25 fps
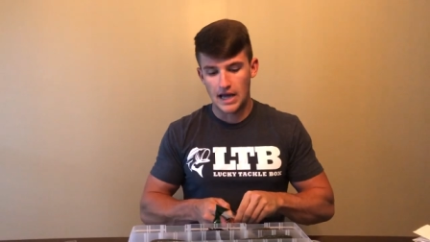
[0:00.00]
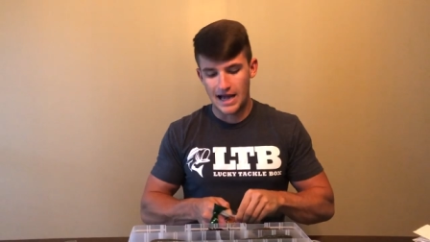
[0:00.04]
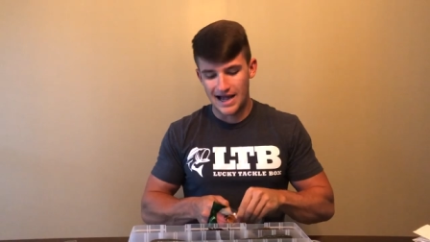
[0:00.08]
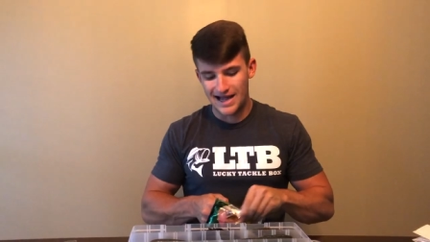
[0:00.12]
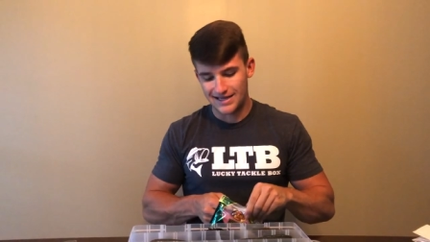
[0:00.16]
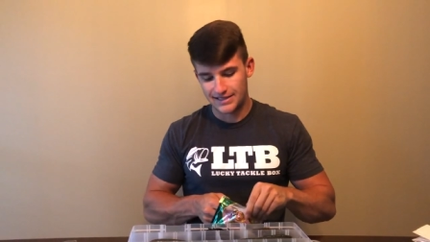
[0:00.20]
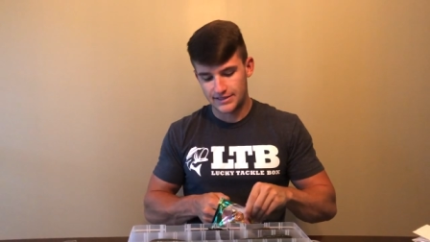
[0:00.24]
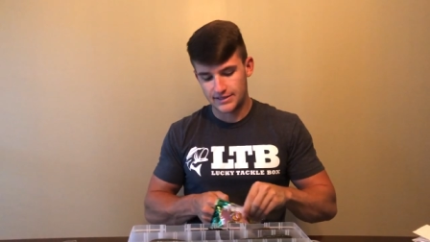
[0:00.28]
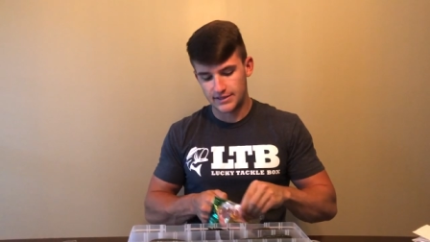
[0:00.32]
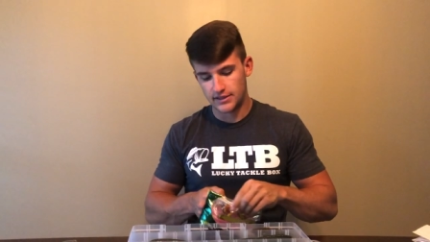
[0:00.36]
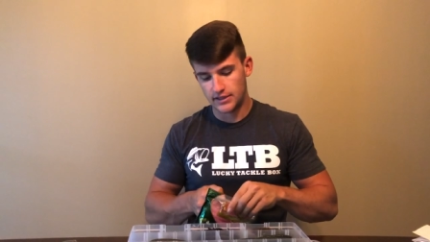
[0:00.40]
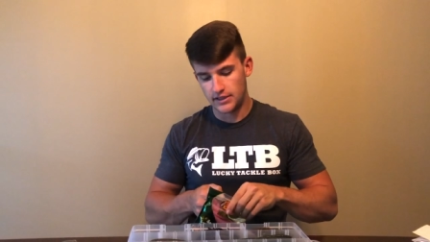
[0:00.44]

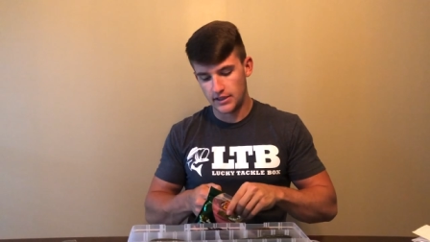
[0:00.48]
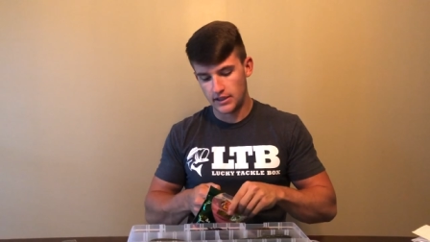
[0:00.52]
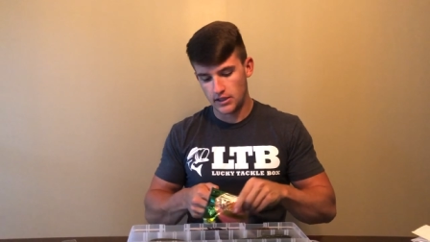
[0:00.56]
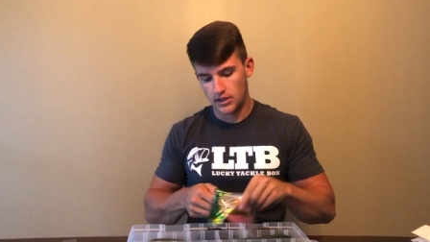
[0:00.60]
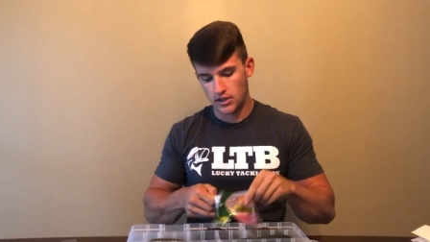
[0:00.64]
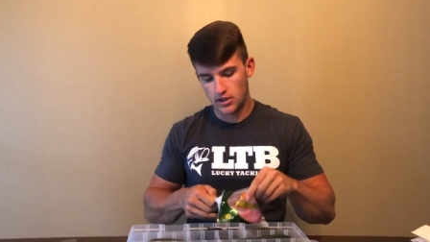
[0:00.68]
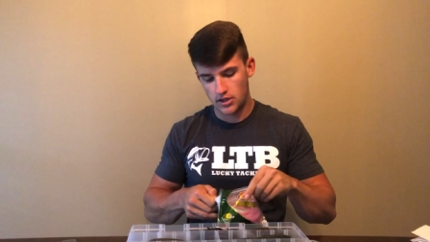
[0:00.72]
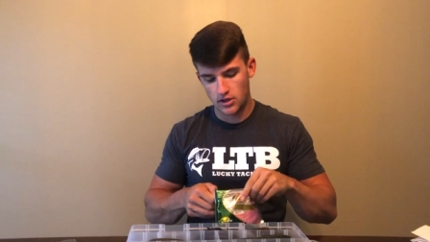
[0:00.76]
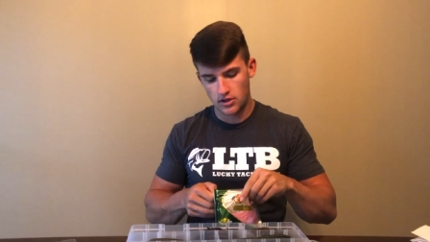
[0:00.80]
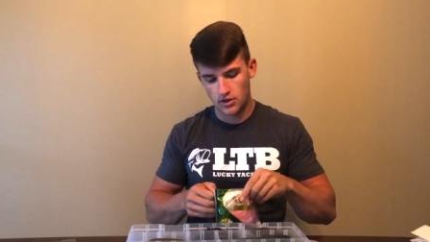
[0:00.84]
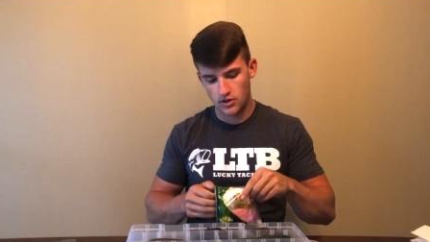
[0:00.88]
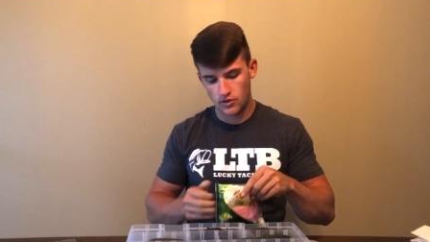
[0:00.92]
Lastly,
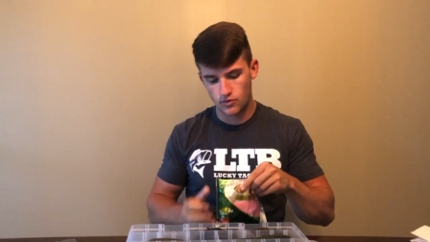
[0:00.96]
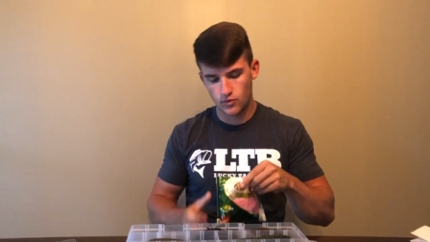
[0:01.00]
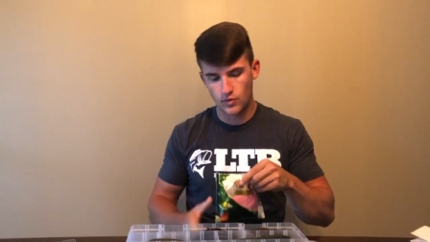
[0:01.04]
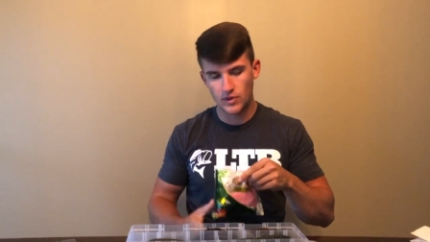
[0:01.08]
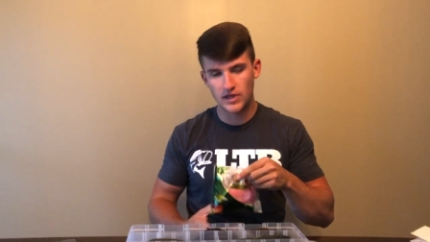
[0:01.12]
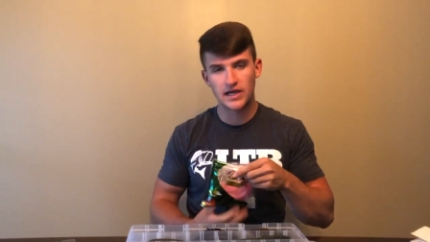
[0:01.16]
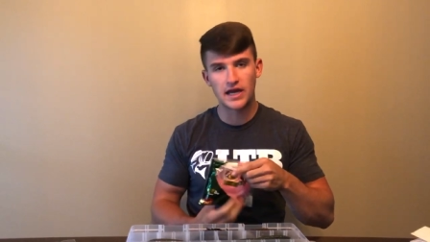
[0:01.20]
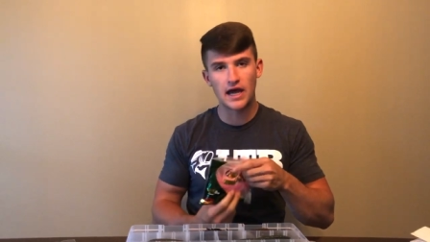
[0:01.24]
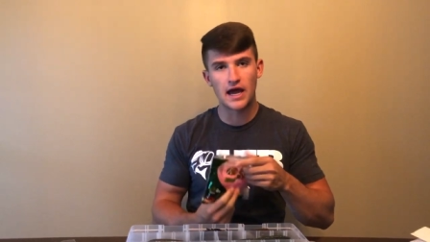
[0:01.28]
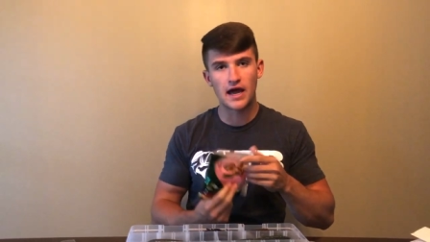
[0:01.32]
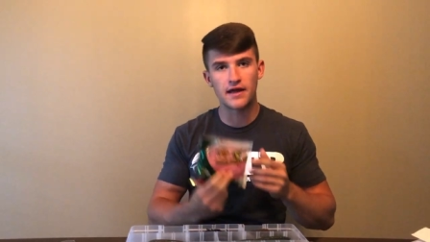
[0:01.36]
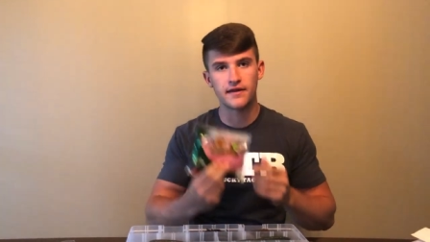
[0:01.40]

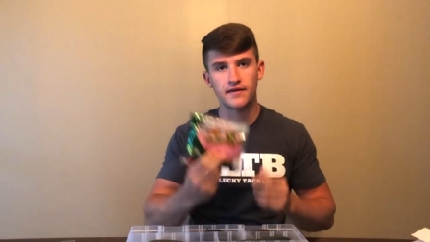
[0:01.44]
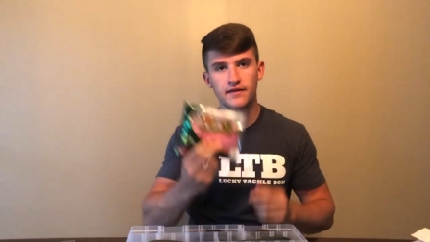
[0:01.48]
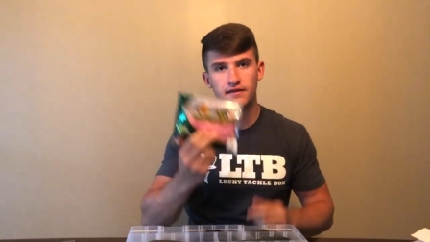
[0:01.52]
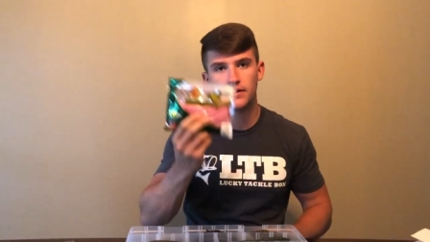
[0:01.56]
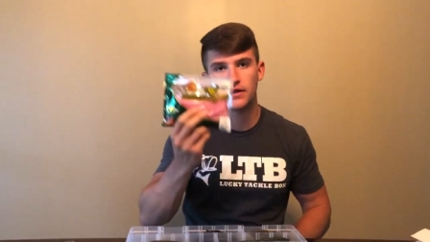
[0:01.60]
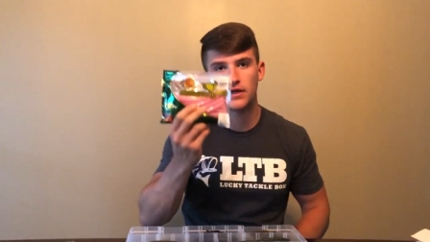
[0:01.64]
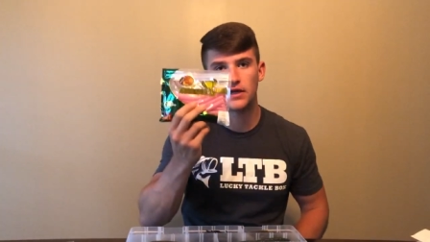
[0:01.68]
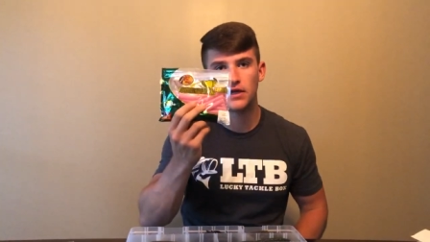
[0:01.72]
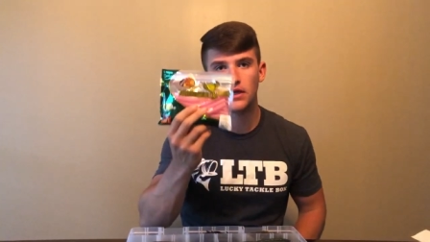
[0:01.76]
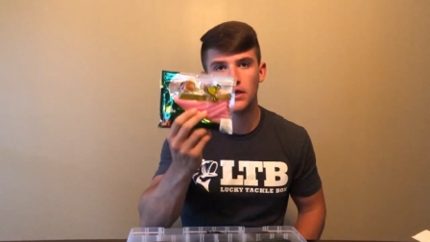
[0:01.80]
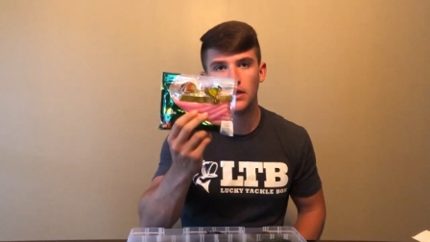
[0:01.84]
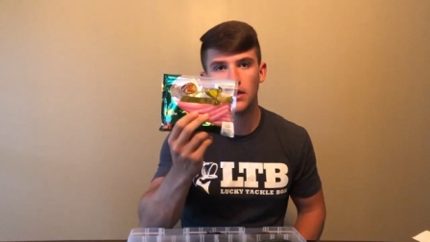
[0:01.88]
we got
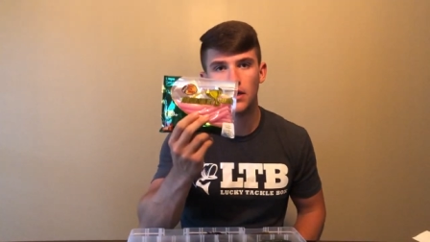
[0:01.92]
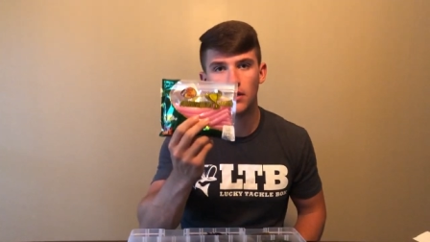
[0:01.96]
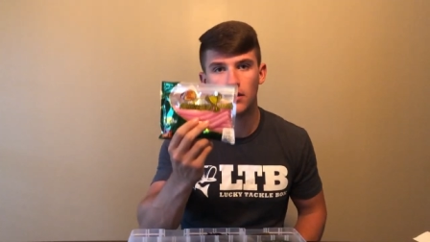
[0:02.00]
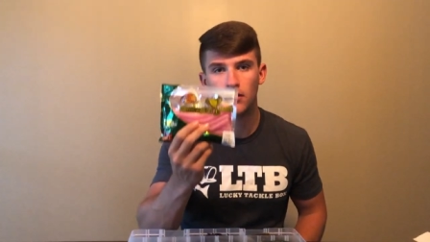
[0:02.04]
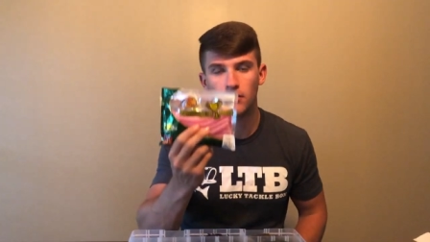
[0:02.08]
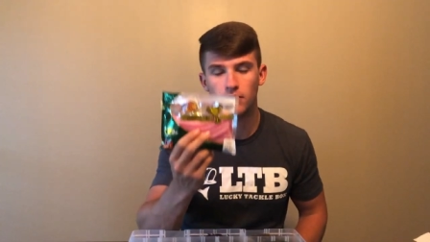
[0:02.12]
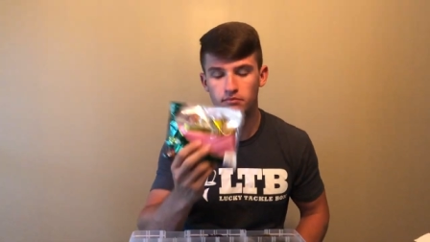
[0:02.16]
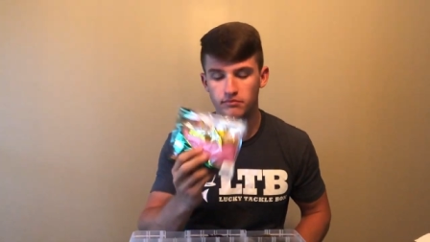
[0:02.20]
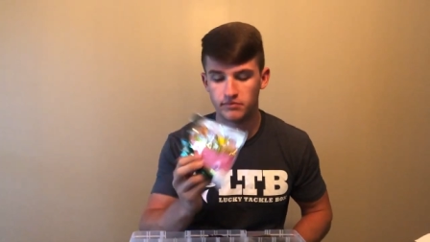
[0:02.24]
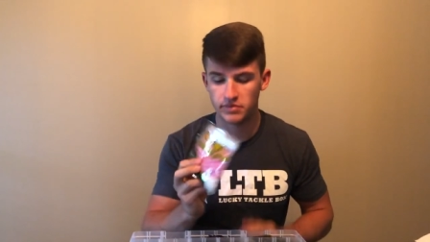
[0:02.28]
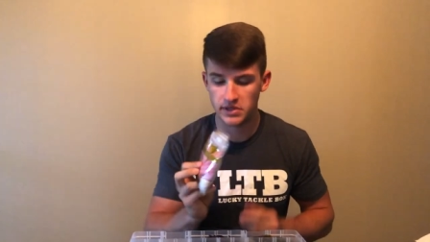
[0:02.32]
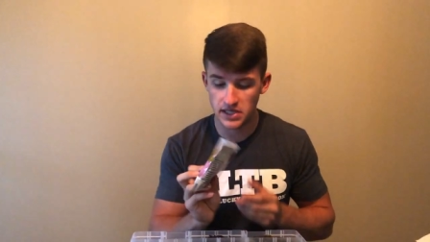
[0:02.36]
the
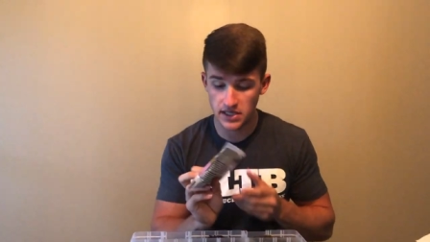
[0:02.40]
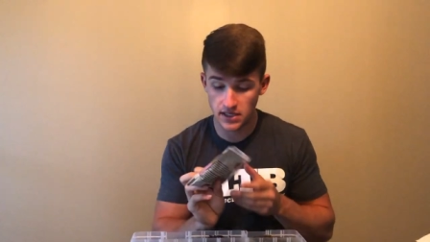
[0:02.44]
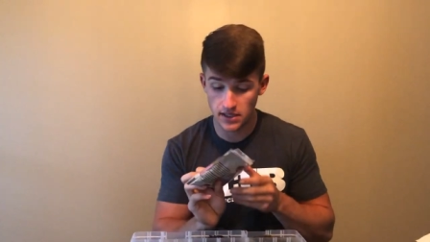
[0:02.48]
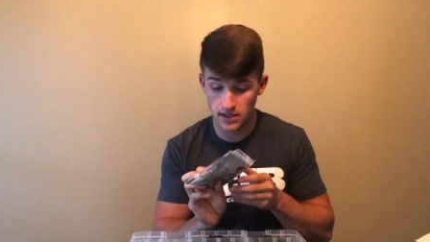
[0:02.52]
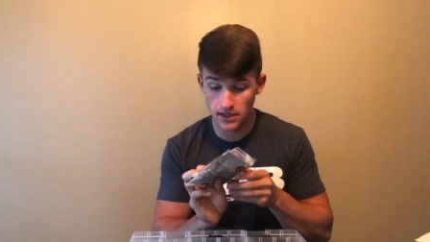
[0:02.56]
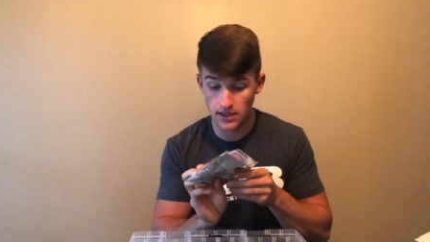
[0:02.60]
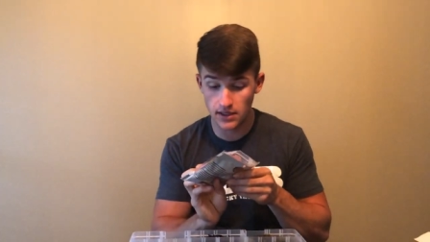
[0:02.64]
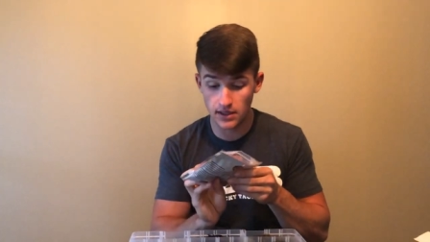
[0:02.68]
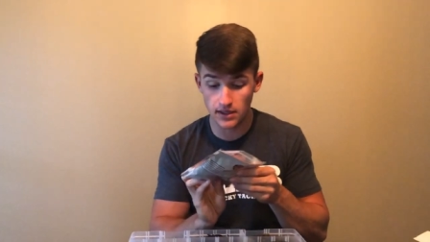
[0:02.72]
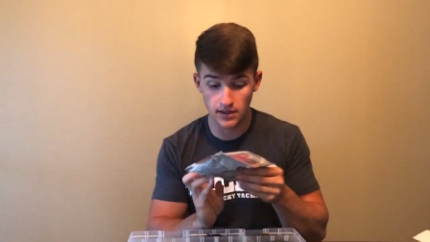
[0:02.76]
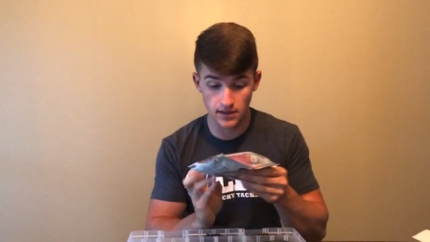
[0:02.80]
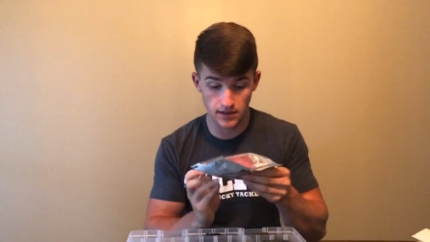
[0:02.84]

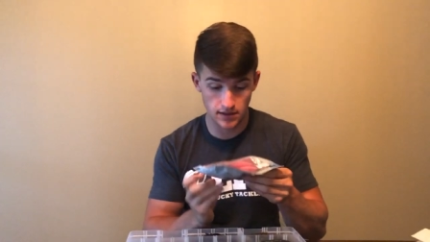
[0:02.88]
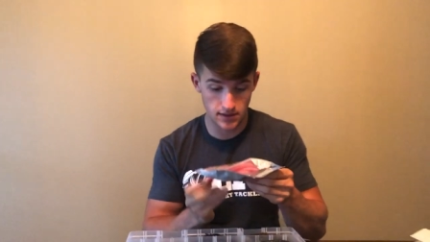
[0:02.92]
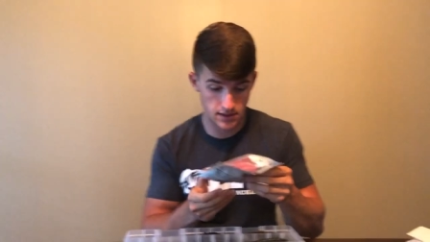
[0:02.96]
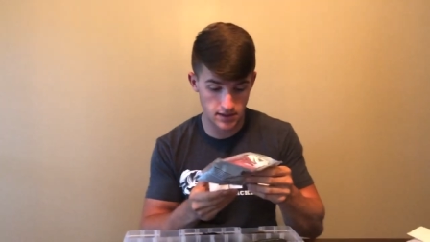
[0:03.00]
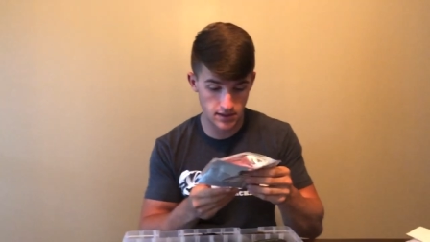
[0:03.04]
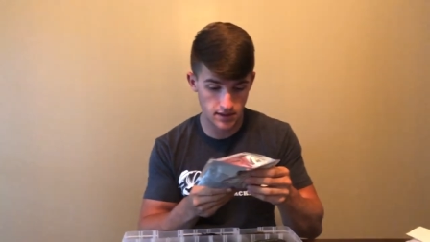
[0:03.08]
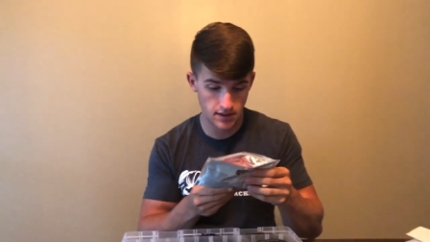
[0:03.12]
pink.